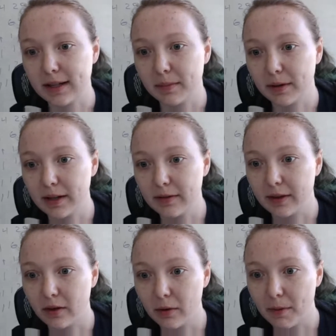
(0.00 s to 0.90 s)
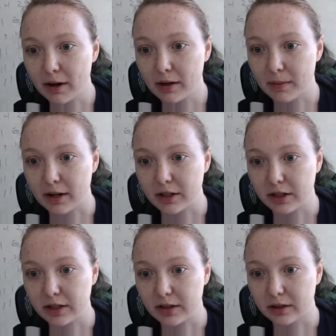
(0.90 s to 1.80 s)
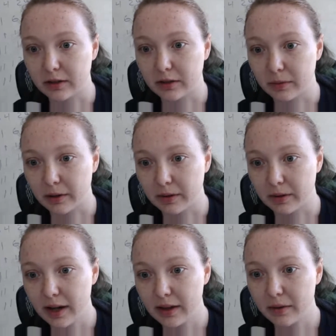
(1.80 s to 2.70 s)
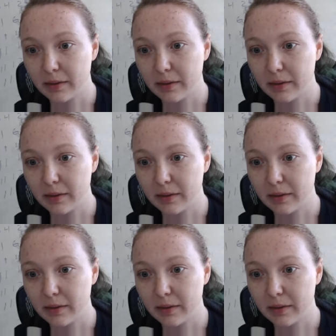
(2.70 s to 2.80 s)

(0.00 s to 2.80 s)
I believe the whole part of the project is to learn to work together.